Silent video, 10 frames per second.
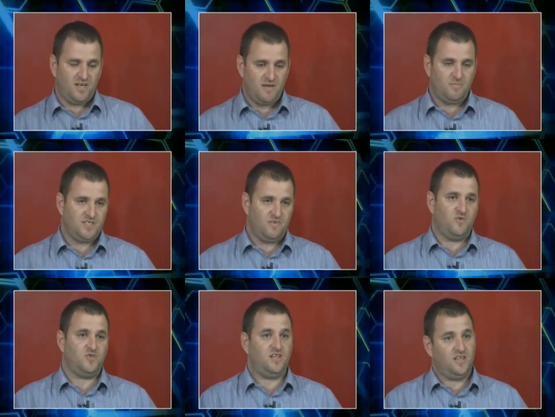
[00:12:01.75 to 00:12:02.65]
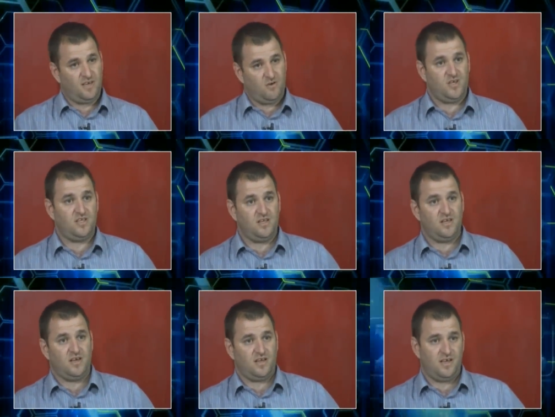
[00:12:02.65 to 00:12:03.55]
our neighbors, unfortunately, are already
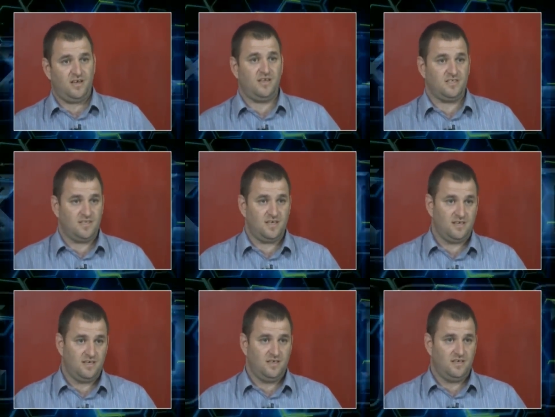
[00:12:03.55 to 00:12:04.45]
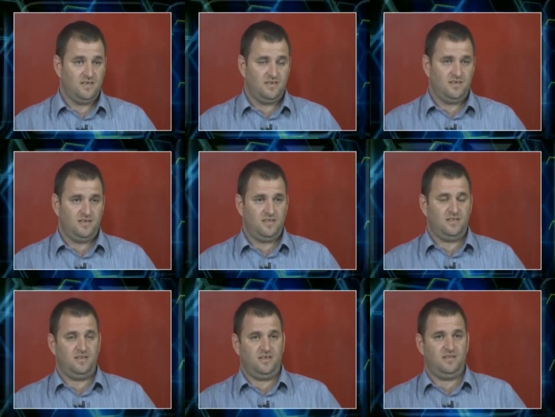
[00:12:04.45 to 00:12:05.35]
there. Kenya is there.
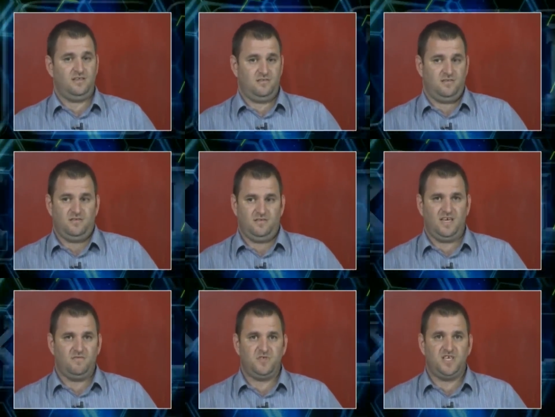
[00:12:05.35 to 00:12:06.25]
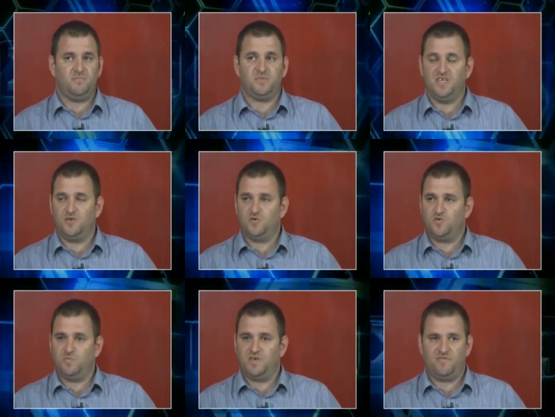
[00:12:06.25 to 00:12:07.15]
In, in, they've jumped. There
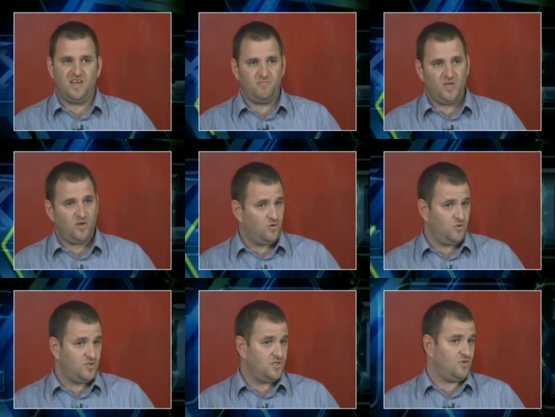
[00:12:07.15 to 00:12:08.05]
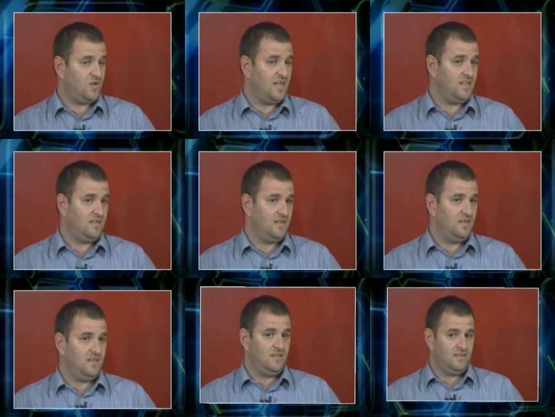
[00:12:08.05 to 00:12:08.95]
used to be five million users online.
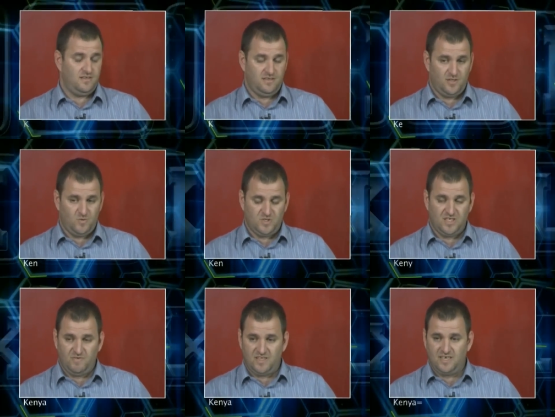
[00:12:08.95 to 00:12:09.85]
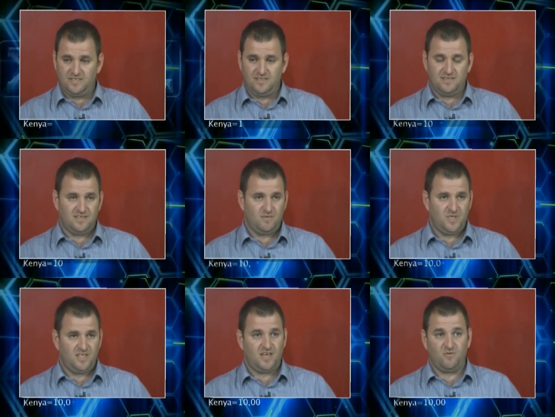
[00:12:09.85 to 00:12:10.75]
It was advertised in
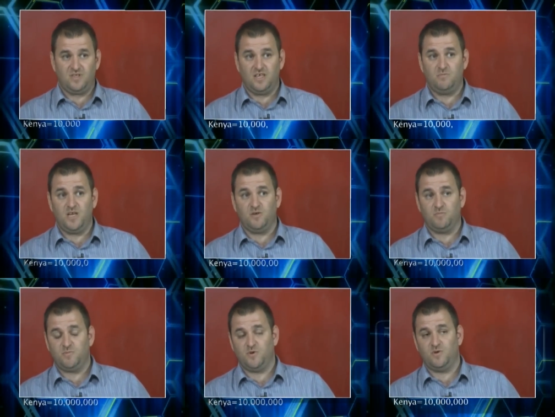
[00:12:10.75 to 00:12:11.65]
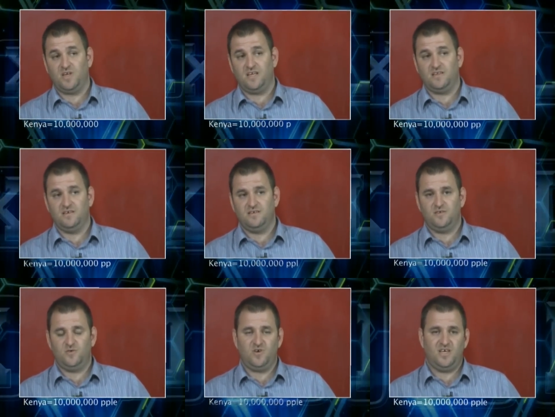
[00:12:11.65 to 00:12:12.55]
December, there are now ten million people online.
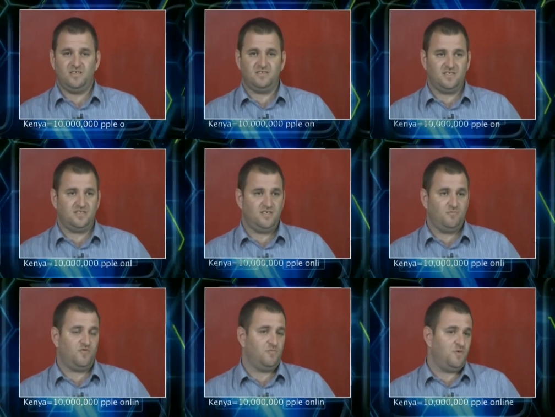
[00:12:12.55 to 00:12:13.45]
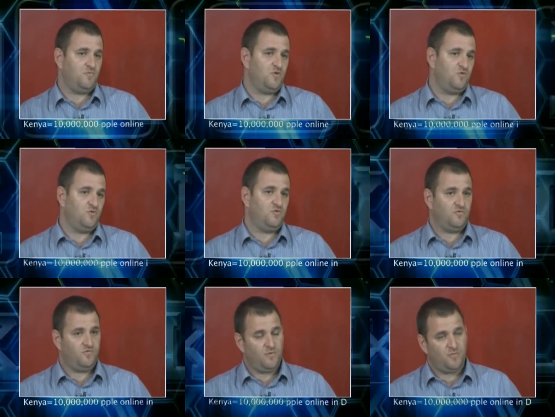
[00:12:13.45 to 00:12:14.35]
Uganda just jumped from three point two
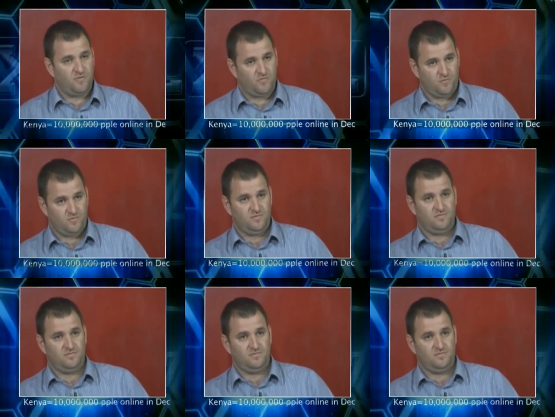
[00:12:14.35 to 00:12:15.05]
to four point two.